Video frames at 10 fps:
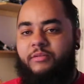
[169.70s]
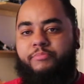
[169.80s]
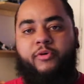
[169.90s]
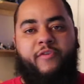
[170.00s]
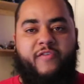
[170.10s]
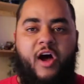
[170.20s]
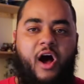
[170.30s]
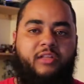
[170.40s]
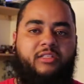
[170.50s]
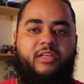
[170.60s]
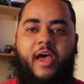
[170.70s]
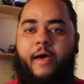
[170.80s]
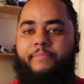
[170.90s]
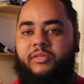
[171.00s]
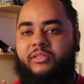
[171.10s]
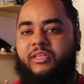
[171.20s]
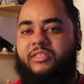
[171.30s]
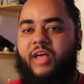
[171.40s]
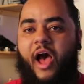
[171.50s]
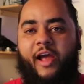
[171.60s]
proof of concept,
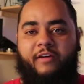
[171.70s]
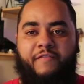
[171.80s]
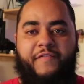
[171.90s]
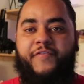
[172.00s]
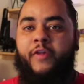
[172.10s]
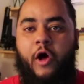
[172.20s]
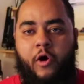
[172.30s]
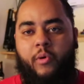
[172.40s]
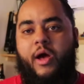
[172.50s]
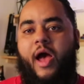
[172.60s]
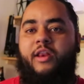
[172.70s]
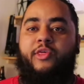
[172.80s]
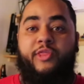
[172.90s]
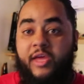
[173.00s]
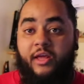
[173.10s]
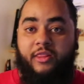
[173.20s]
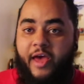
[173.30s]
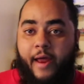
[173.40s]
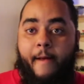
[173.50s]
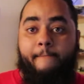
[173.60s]
design flow kind of thing
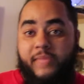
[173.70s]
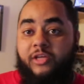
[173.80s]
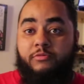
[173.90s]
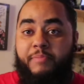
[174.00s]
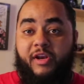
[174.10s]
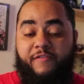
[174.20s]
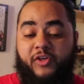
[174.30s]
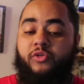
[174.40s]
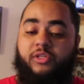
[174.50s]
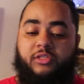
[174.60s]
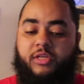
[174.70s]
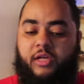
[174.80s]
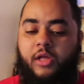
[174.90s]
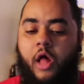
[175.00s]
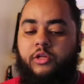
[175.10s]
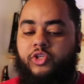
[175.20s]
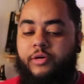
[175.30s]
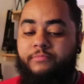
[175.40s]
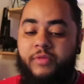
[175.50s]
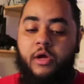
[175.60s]
that is beneficial to this
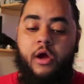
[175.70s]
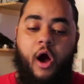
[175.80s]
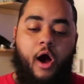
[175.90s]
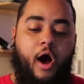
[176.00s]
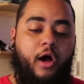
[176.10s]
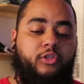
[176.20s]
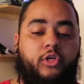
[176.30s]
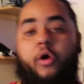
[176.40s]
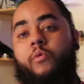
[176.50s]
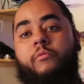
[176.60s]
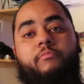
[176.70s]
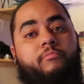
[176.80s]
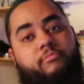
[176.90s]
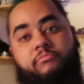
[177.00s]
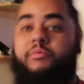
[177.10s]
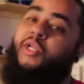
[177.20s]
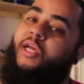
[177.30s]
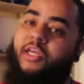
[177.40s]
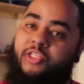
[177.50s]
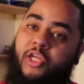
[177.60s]
technology. So
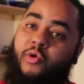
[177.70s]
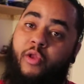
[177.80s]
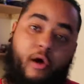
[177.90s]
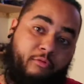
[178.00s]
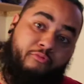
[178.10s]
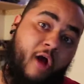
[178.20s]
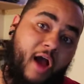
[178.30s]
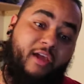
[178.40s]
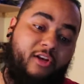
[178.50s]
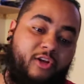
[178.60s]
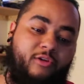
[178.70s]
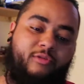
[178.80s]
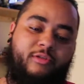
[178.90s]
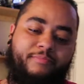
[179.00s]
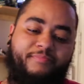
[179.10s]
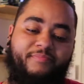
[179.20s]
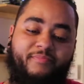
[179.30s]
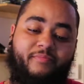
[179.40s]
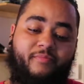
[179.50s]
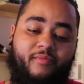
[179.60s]
to continue along with rocket news,
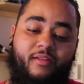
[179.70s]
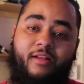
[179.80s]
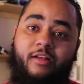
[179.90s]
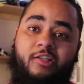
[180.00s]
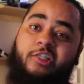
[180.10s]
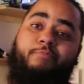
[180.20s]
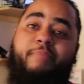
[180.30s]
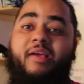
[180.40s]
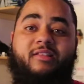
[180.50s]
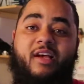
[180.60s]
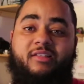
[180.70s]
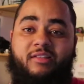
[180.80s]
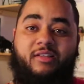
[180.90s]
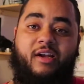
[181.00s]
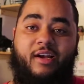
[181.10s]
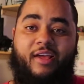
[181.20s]
SpaceX has done it